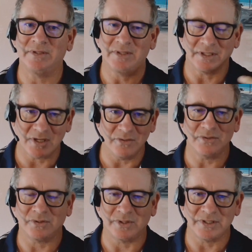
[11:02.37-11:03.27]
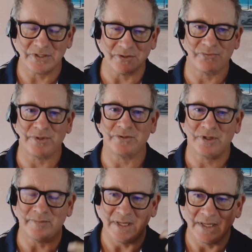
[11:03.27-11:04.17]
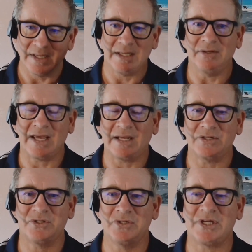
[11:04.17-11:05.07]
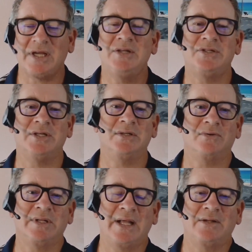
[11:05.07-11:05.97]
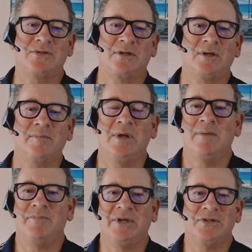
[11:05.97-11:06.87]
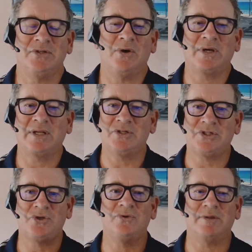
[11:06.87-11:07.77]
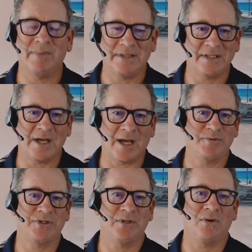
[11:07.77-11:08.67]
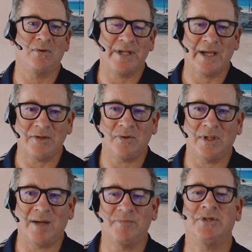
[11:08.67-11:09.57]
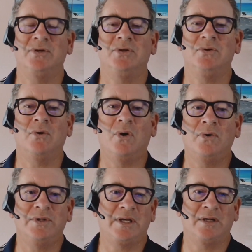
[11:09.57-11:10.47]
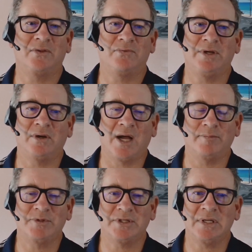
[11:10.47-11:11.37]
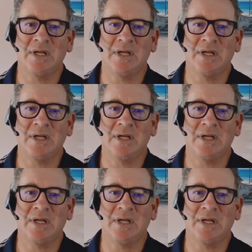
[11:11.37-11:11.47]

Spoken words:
it goes, or into your 3-year term, you can't change it during that term because you don't get to choose a monthly option or an annual option. You only get a 3-year option.